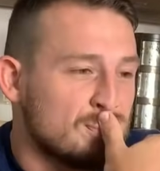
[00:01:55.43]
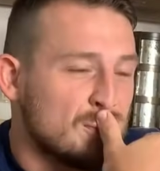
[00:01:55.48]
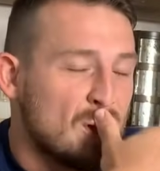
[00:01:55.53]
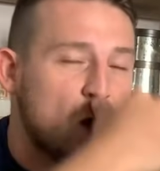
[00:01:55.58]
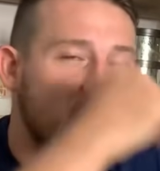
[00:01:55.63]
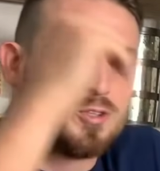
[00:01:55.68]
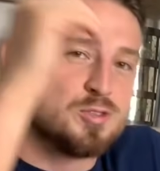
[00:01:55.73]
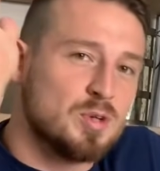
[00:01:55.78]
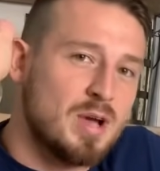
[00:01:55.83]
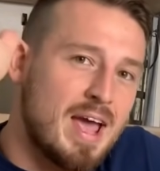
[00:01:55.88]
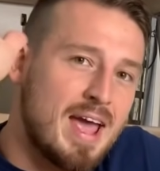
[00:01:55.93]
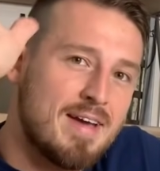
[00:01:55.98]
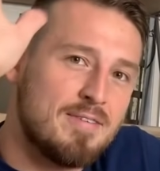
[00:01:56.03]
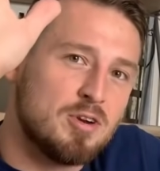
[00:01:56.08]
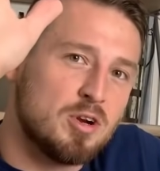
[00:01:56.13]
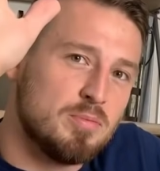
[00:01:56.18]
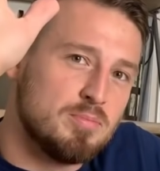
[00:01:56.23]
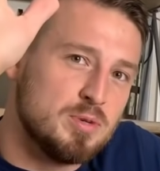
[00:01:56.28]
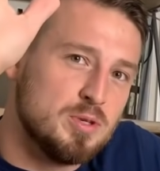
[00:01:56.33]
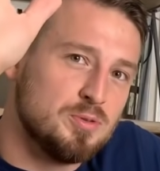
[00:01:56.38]
Also, I have it
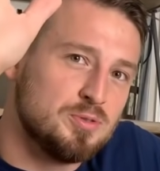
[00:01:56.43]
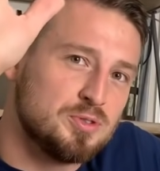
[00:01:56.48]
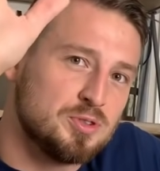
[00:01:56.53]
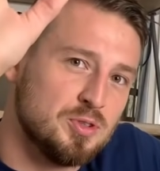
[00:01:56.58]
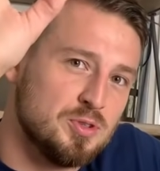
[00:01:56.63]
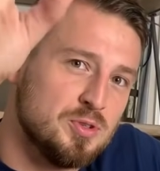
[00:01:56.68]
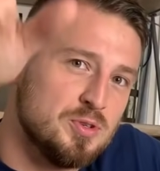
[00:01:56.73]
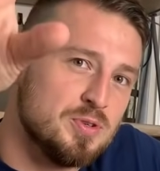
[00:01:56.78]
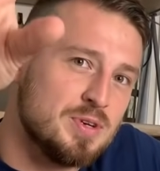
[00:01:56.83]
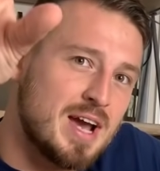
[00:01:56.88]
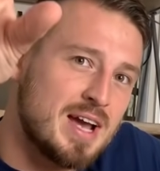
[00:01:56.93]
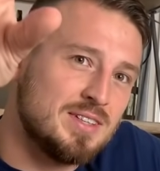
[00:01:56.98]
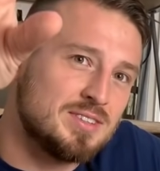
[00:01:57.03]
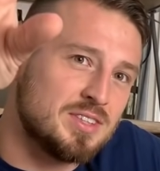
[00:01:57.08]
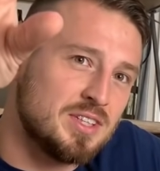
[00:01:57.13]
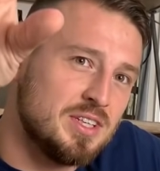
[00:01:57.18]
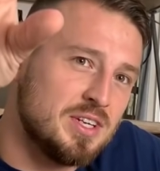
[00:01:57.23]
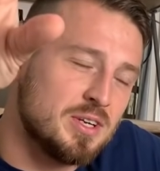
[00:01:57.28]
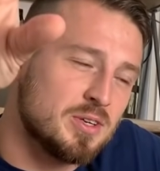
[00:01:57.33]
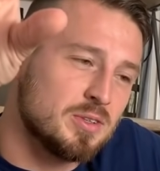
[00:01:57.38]
on mute so you guys
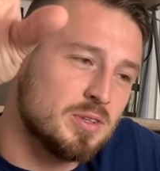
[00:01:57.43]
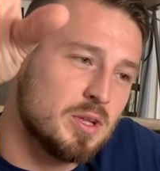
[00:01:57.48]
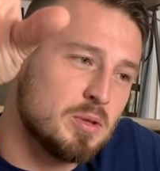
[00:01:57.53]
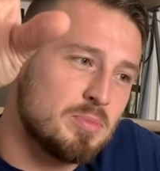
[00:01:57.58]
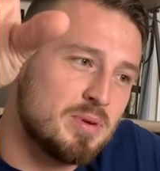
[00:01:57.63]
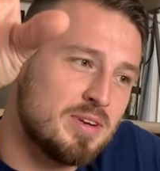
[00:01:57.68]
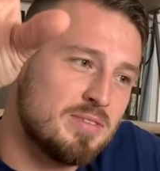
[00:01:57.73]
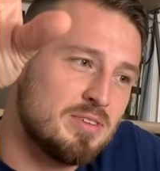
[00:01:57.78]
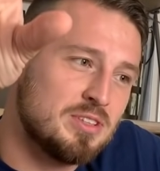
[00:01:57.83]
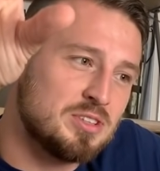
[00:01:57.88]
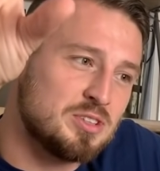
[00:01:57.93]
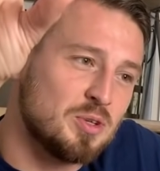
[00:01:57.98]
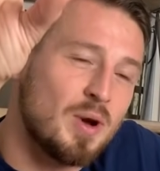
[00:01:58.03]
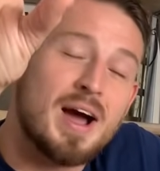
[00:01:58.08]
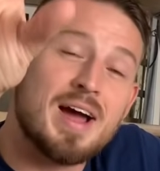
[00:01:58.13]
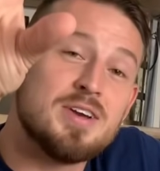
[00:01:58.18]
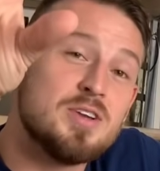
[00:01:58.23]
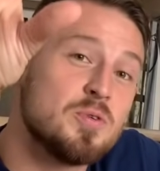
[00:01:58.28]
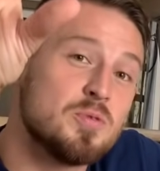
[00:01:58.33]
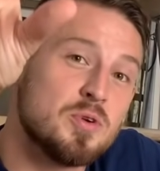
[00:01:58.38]
can hear a little bit of it, so
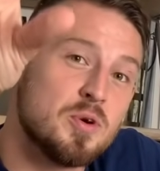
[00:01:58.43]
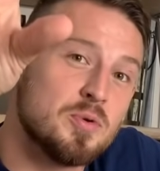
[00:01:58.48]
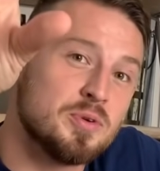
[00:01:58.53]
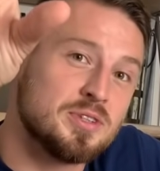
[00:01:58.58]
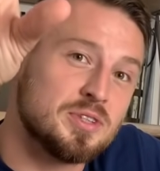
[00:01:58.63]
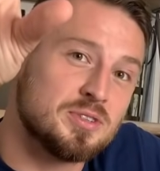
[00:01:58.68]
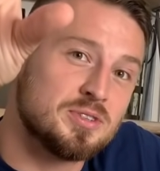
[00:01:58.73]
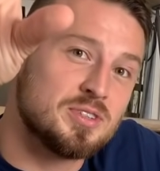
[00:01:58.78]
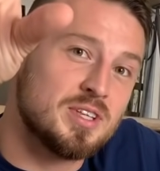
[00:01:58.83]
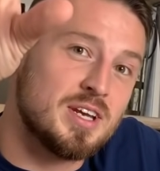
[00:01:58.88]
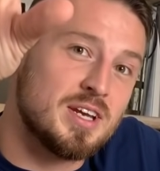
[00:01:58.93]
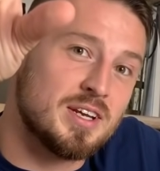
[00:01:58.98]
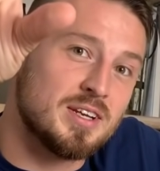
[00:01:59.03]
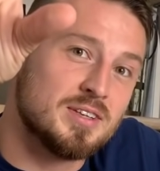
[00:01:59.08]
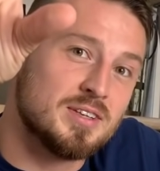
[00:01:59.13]
I don't know what they're saying.